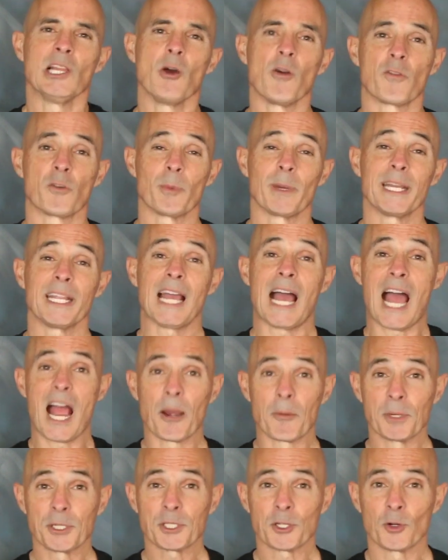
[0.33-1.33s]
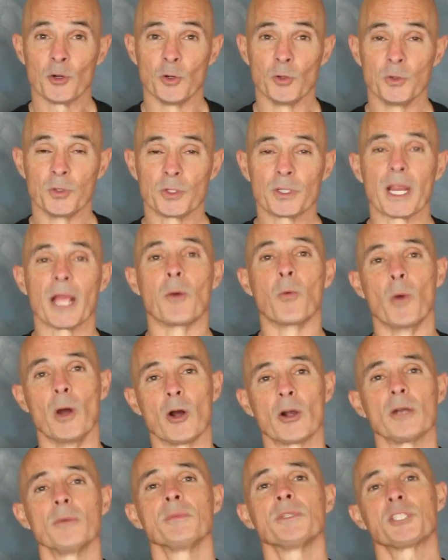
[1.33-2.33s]
Hello everybody, I'm Richard Holdener and
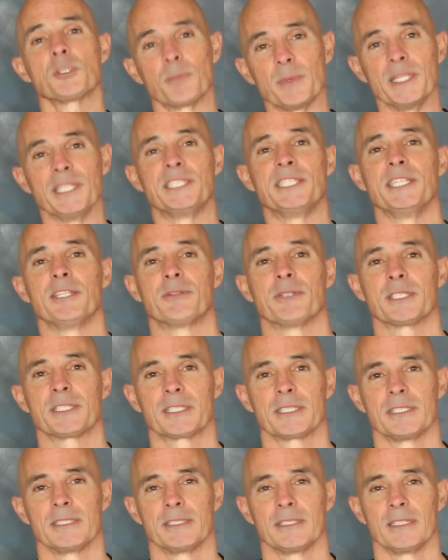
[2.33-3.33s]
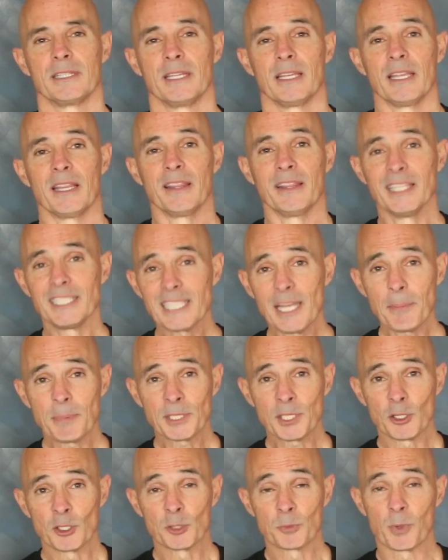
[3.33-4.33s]
welcome to Speed Secrets. This
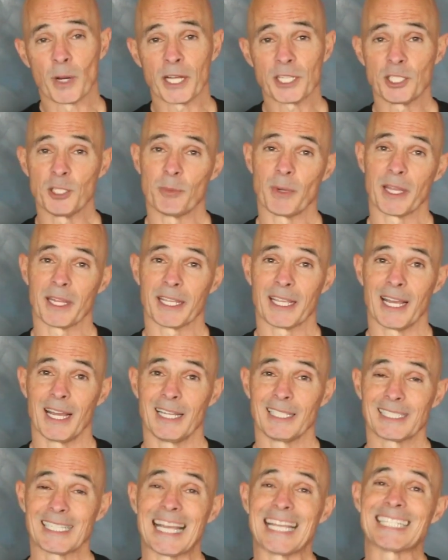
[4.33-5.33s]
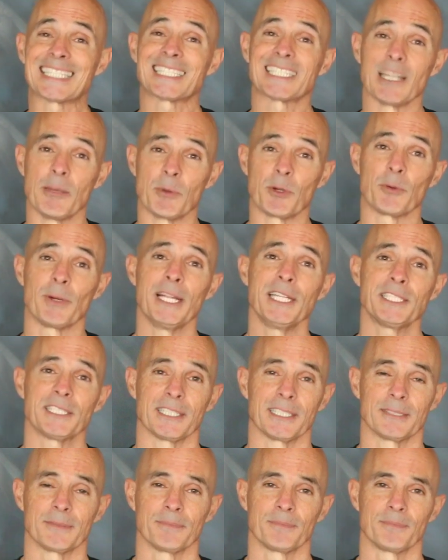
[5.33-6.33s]
episode is brought to you by the guys at Summit
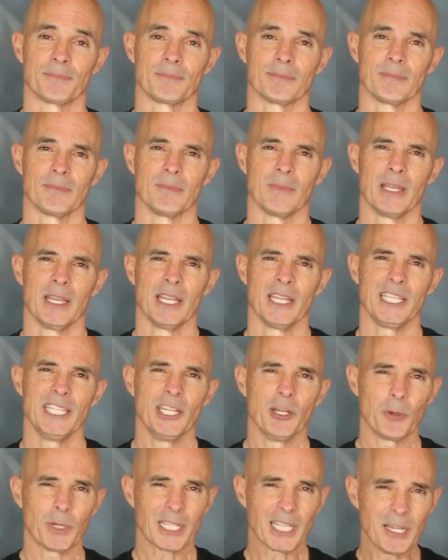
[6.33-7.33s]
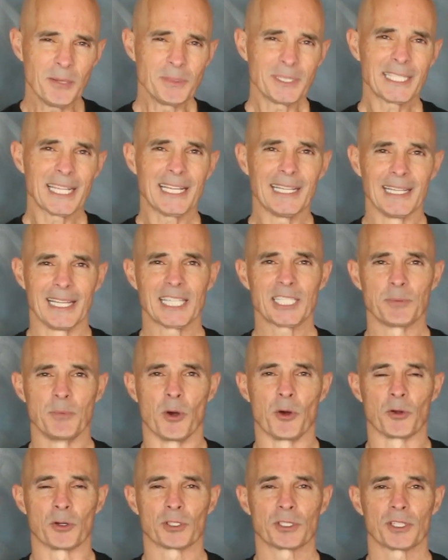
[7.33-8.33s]
Racing. You know, when it comes to LS
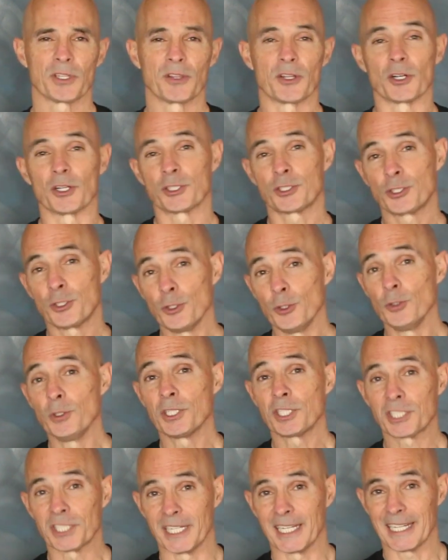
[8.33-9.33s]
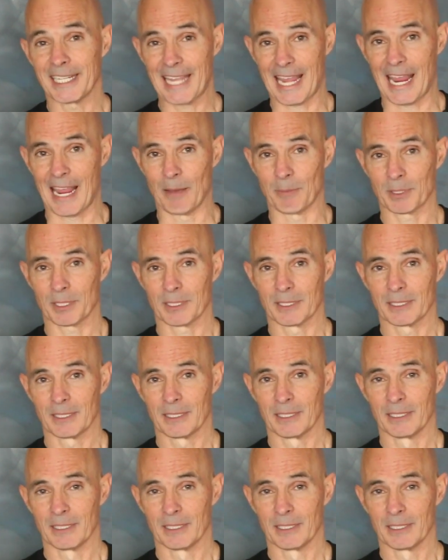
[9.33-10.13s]
motors, there are two distinct camps.